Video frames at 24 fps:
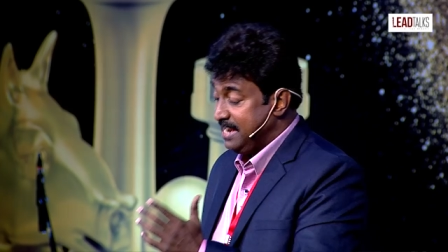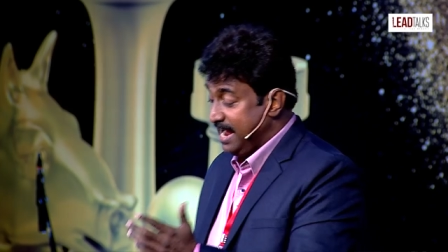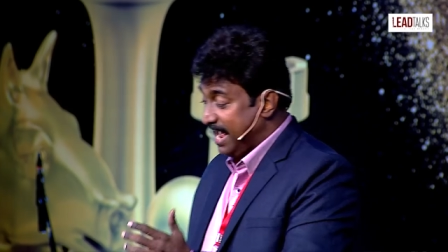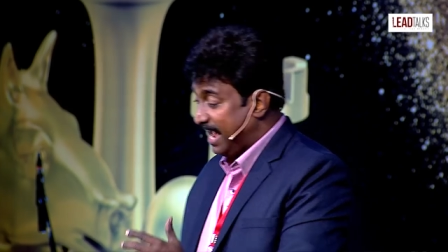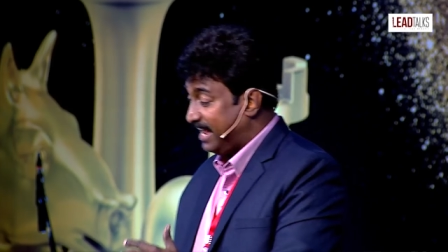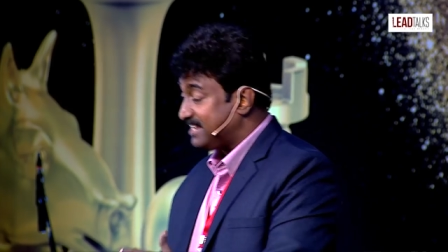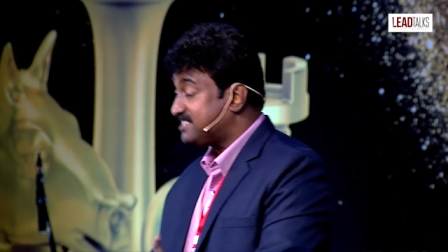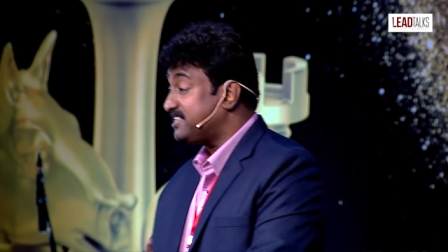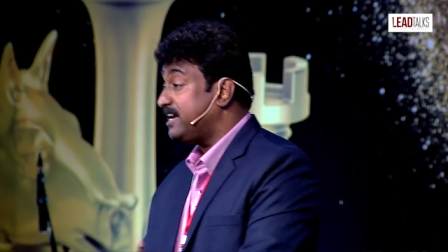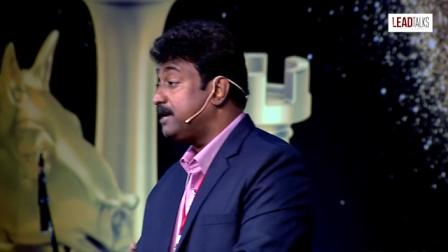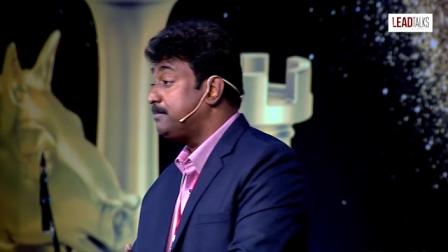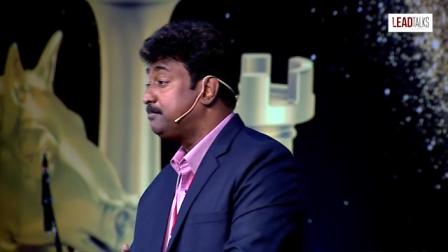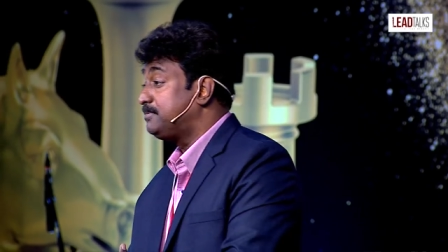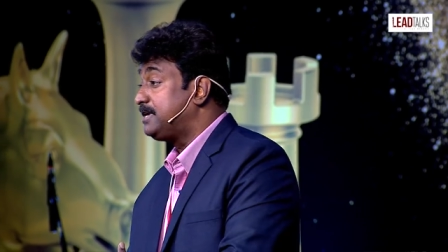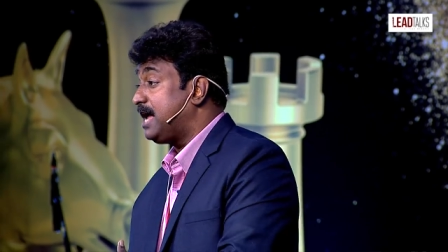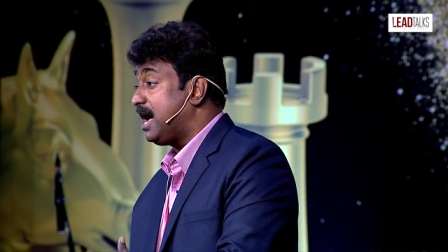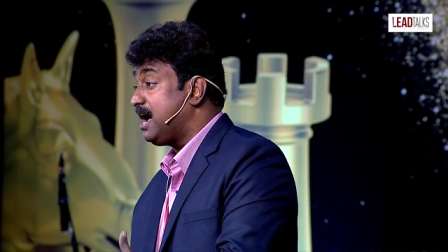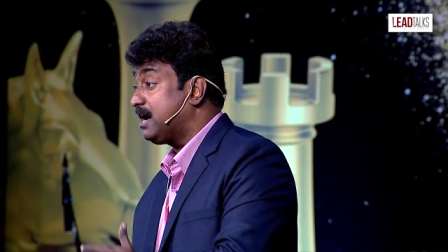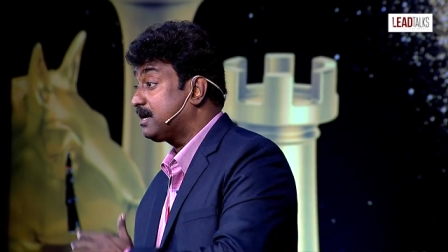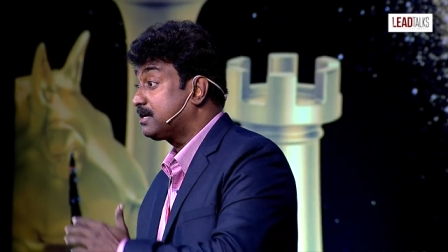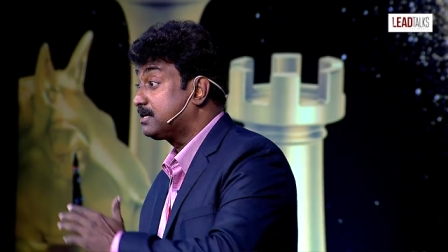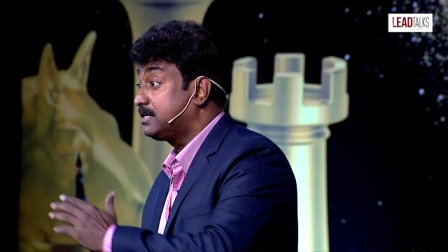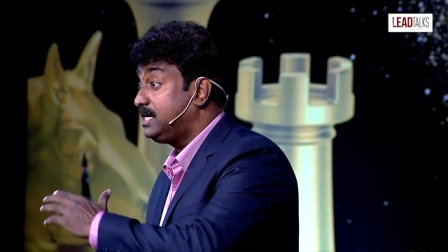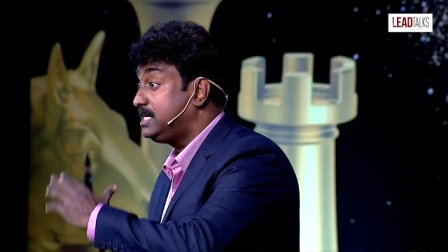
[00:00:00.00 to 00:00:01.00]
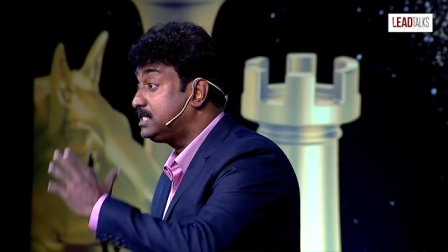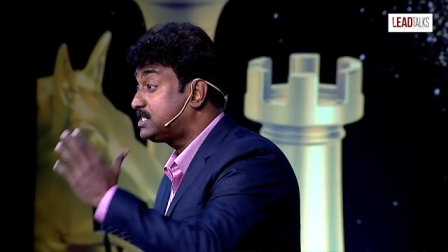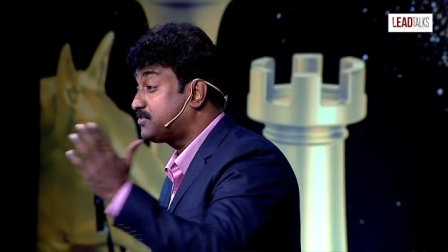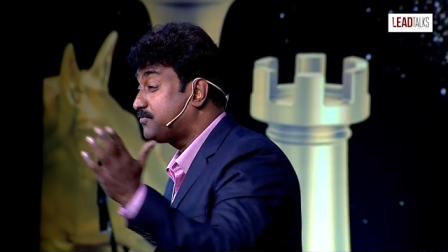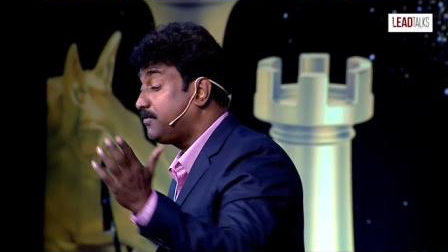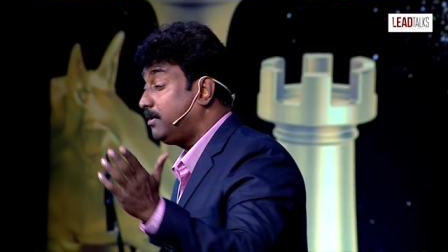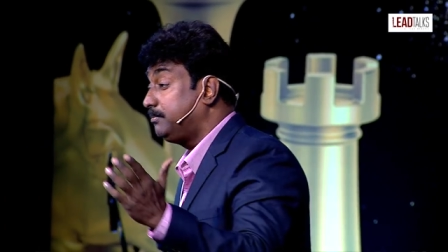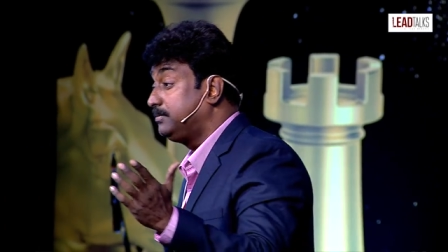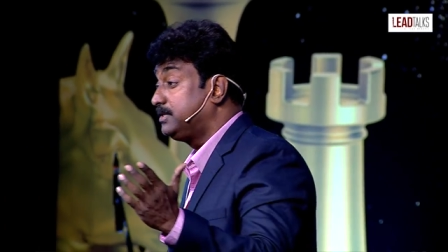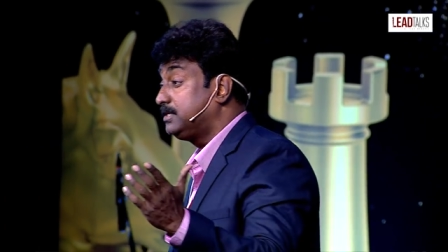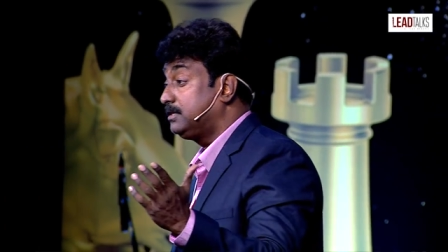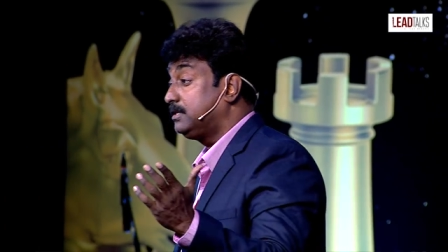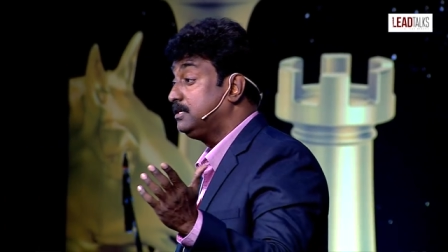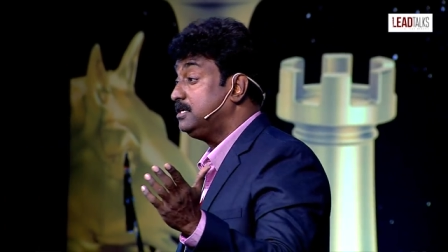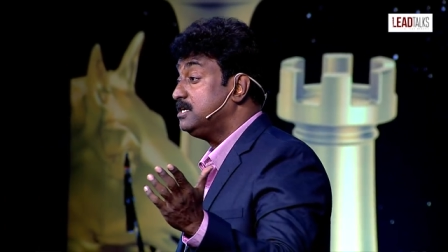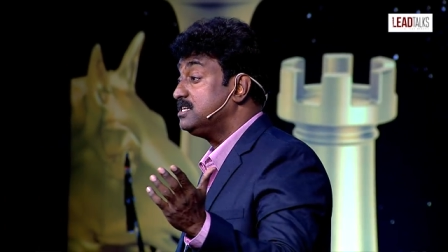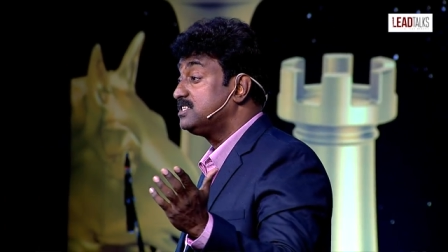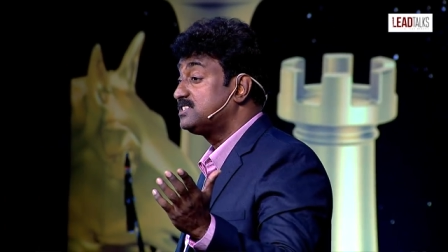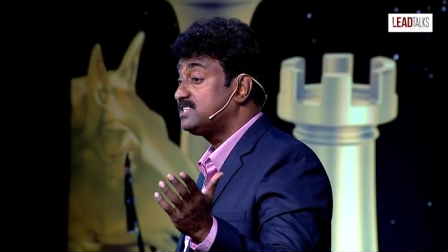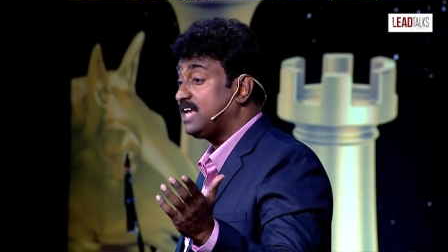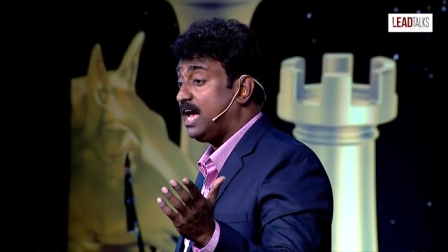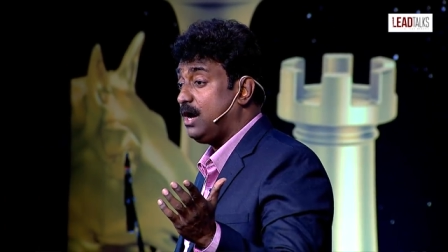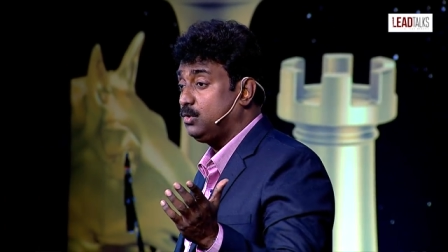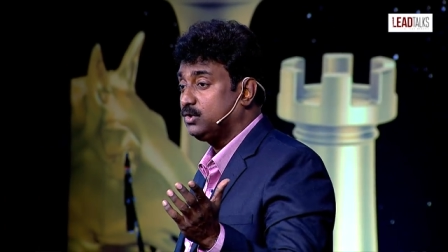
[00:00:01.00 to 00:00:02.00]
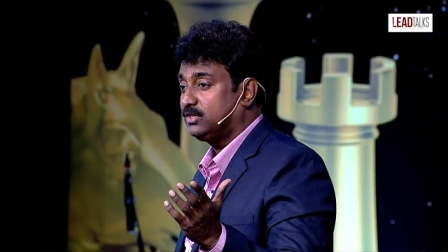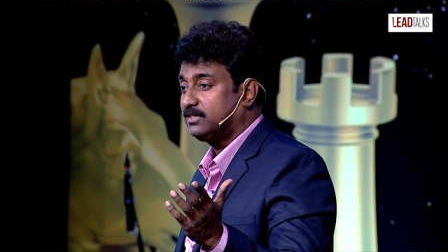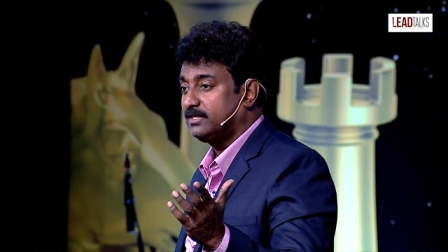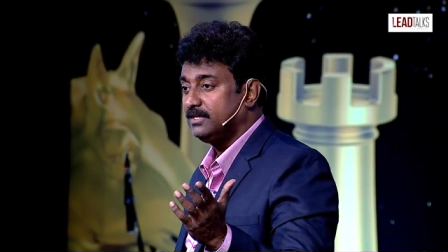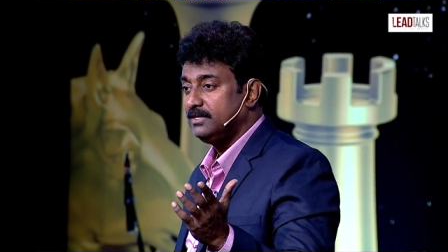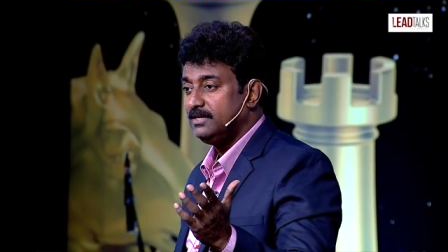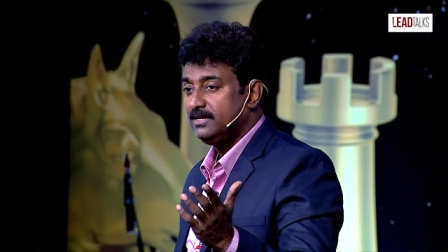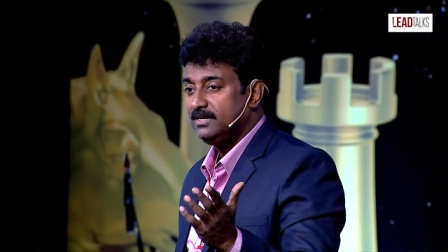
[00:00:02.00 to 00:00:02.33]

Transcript: As I'm dark, girls from the south.